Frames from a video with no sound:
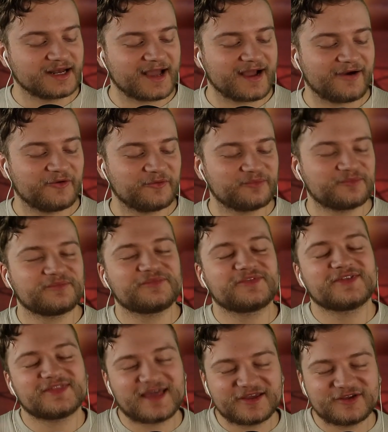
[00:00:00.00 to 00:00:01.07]
Now,
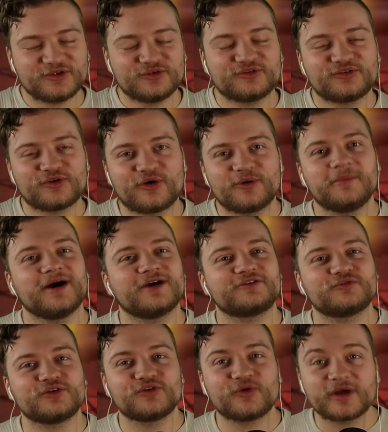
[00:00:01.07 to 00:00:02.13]
thank you so
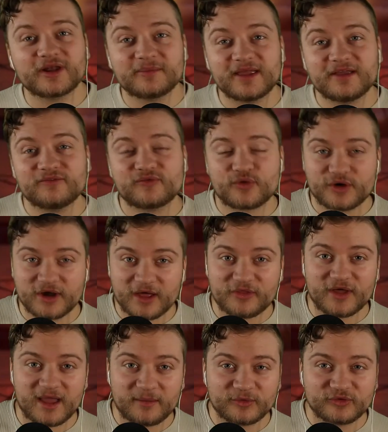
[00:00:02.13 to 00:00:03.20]
much for joining me for
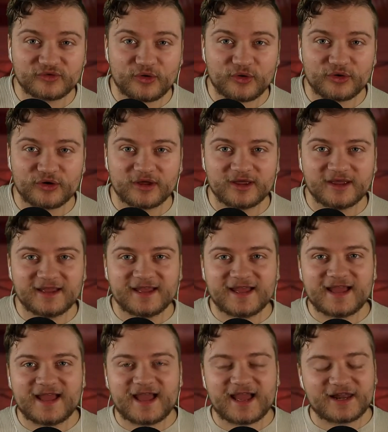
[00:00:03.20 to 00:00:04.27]
another episode,
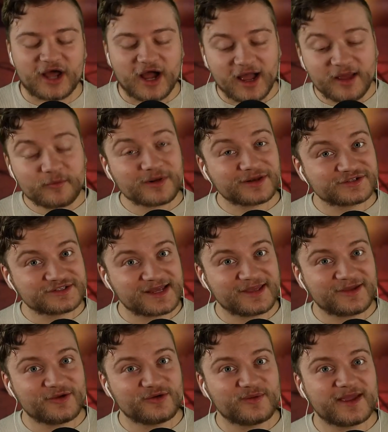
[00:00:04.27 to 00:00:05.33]
and I will
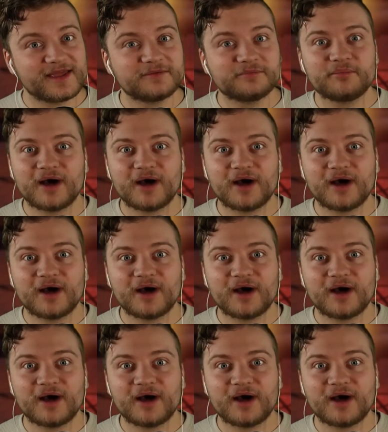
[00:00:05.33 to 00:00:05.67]
see you in